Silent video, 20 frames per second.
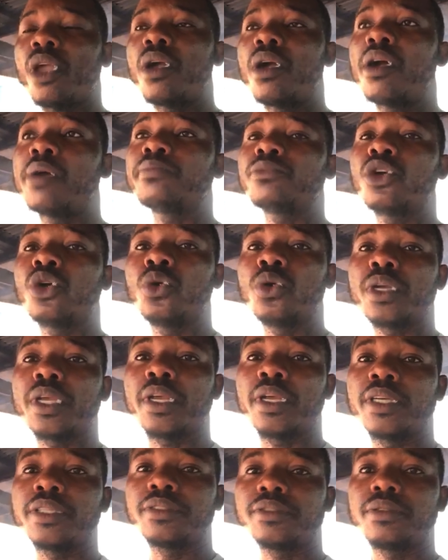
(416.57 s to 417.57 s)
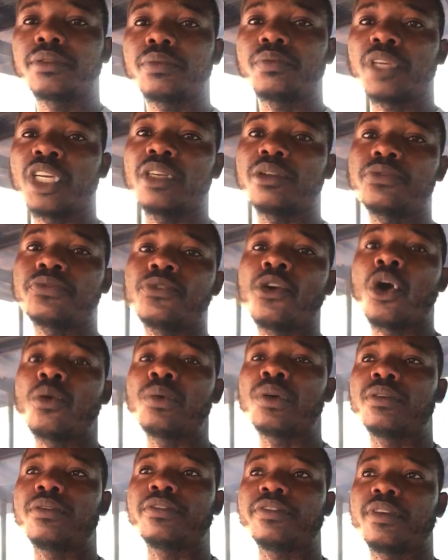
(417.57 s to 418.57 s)
cook it in the form
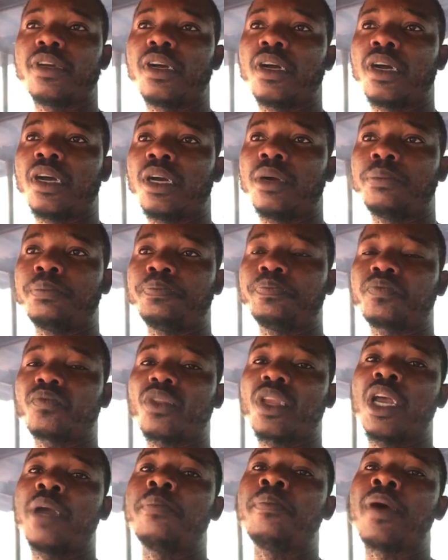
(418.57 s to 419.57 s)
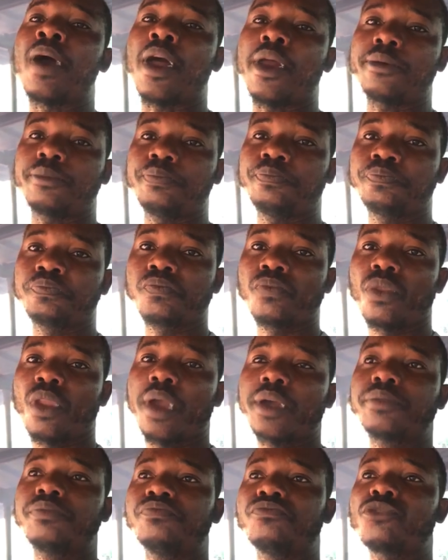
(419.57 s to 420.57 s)
of eba.
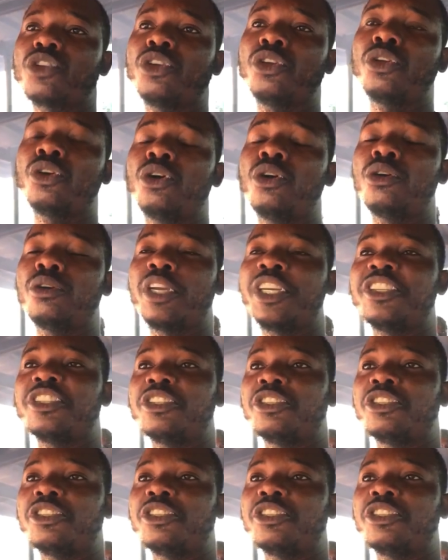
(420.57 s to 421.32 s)
You know, in